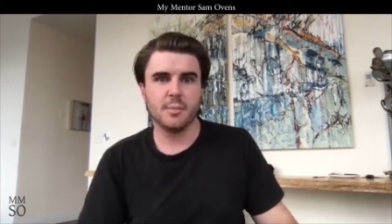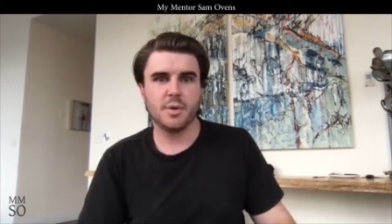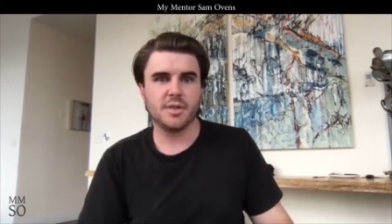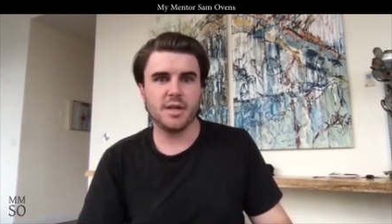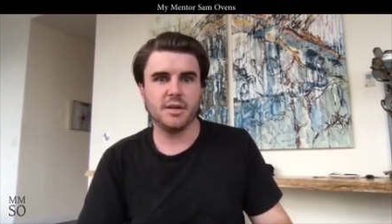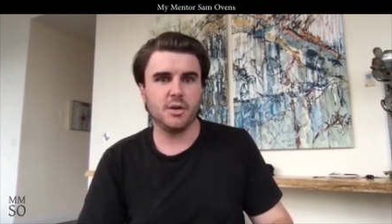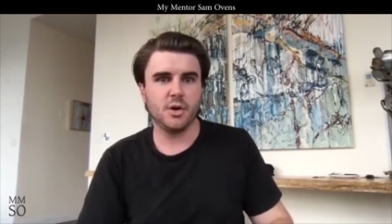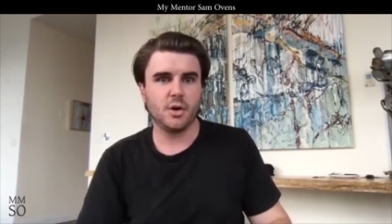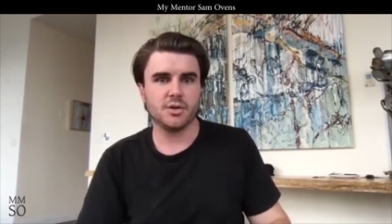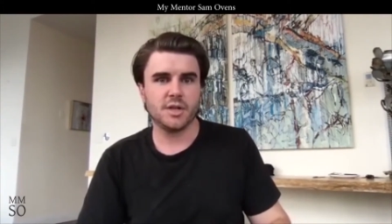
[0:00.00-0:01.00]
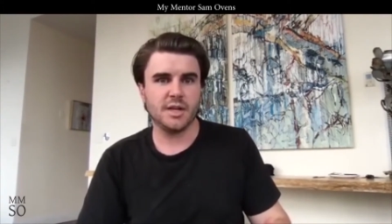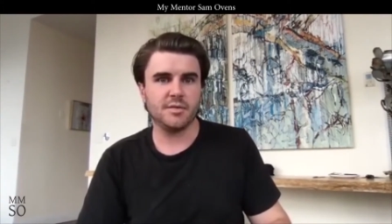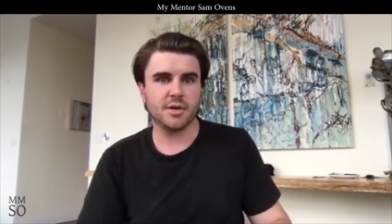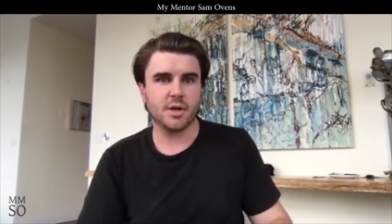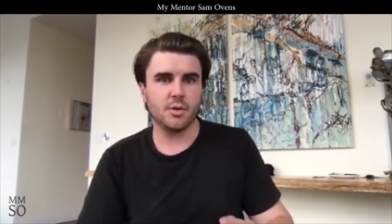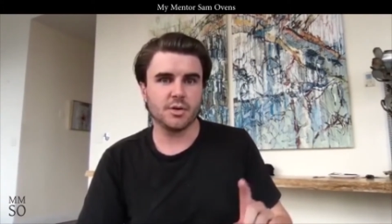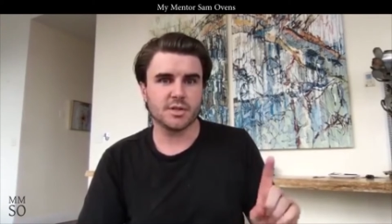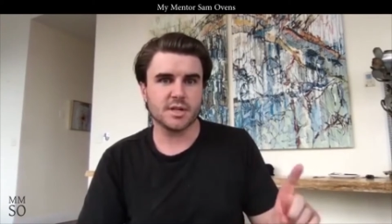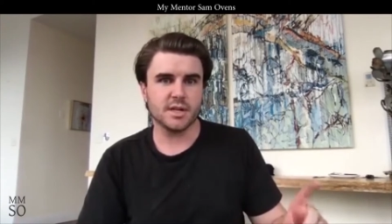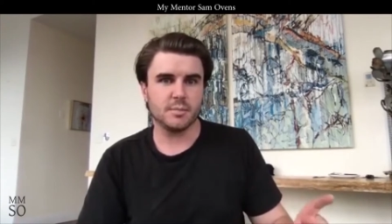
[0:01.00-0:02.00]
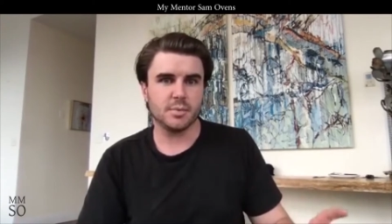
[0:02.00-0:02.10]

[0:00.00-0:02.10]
but they're not ever going to sleep.